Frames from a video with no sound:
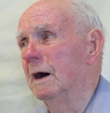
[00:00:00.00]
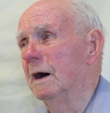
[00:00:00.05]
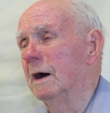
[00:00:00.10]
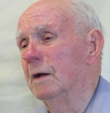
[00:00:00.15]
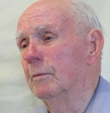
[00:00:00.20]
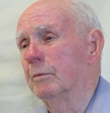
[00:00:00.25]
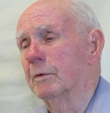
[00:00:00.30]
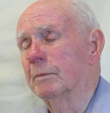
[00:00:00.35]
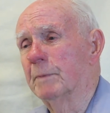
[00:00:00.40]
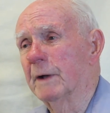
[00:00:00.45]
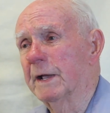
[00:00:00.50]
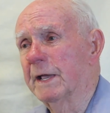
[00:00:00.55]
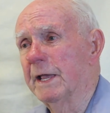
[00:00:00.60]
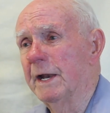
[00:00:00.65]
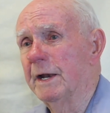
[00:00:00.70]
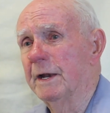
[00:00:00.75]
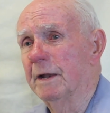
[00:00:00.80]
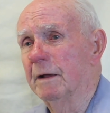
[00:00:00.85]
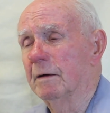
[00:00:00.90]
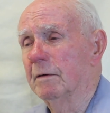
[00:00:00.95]
it would
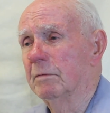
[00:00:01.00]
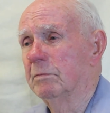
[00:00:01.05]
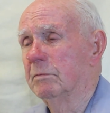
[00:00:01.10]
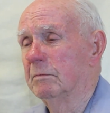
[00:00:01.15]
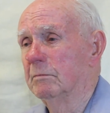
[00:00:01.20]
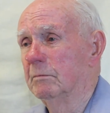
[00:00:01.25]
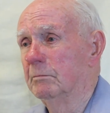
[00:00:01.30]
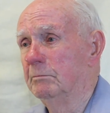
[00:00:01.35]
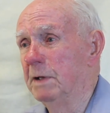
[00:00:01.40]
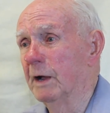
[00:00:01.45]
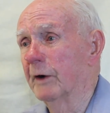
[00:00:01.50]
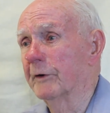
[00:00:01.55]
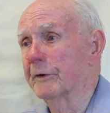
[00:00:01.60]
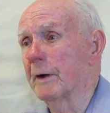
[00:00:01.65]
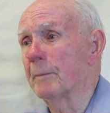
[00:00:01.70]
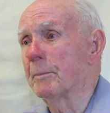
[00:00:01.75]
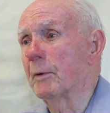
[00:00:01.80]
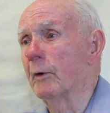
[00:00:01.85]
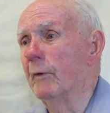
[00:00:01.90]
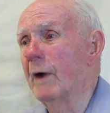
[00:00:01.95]
begin to build
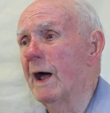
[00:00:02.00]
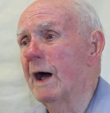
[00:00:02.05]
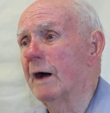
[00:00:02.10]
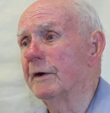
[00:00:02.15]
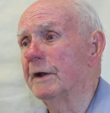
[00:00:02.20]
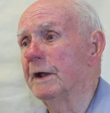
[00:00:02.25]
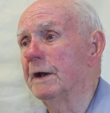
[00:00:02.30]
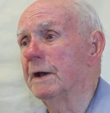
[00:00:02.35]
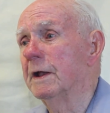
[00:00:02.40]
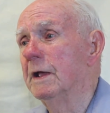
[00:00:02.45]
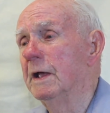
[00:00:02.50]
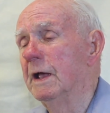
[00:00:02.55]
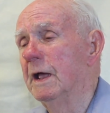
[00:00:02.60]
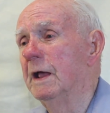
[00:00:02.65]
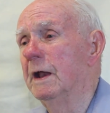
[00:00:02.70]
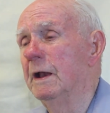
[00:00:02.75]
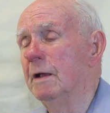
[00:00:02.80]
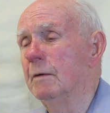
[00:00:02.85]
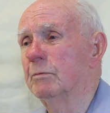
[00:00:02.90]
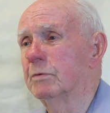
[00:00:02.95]
up around it,
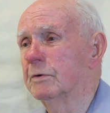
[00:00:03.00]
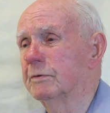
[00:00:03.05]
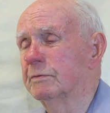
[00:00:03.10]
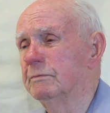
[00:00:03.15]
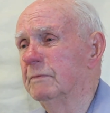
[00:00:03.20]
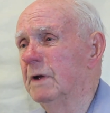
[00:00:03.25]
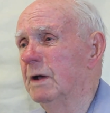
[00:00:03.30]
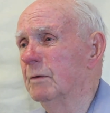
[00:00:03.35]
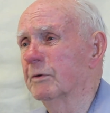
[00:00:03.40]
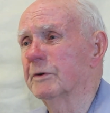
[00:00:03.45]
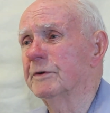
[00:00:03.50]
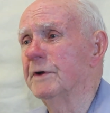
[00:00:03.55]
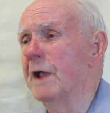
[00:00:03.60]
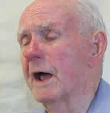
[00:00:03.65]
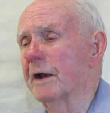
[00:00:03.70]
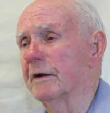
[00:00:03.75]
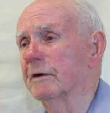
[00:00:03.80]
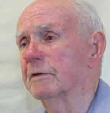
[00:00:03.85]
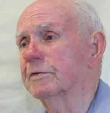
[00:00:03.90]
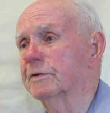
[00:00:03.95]
and it was
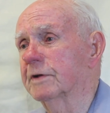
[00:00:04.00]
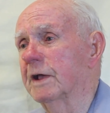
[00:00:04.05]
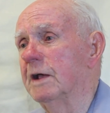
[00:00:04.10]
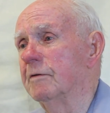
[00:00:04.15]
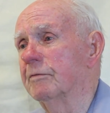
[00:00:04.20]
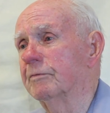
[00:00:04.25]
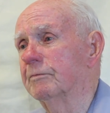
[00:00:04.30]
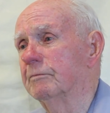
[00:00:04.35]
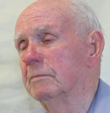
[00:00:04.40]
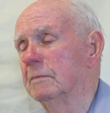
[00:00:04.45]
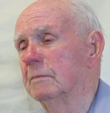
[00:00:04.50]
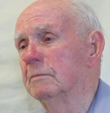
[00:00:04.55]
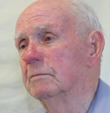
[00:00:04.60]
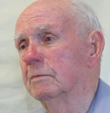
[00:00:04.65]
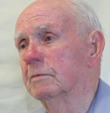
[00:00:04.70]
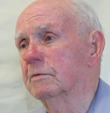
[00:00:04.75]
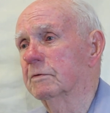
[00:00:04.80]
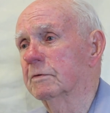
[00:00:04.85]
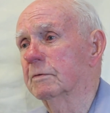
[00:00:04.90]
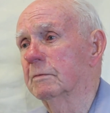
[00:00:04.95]
not a safe
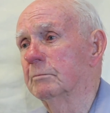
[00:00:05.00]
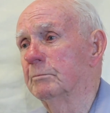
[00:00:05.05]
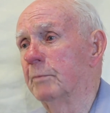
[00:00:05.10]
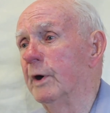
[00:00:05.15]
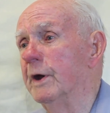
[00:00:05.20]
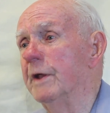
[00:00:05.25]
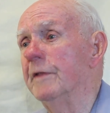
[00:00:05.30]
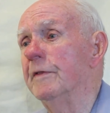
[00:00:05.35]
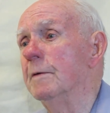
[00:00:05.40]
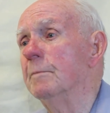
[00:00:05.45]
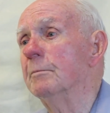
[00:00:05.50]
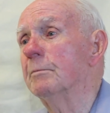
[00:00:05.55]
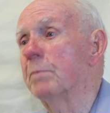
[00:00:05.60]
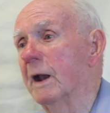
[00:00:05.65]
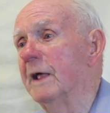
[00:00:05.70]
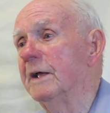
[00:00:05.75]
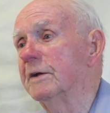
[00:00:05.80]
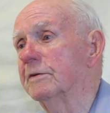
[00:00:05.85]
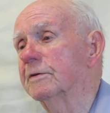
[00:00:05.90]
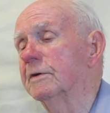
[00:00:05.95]
breathing
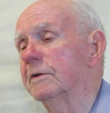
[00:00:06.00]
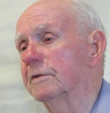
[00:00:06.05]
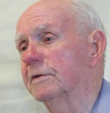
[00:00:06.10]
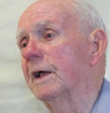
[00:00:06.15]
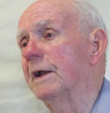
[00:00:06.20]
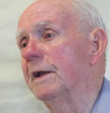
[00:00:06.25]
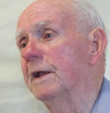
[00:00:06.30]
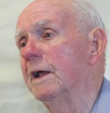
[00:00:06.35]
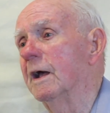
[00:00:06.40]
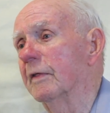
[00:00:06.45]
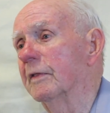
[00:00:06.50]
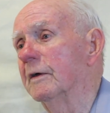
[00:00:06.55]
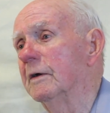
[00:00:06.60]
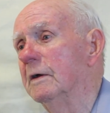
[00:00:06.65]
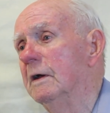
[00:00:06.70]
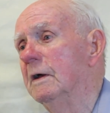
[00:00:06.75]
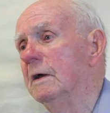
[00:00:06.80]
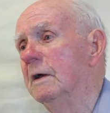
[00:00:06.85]
place, this and the other.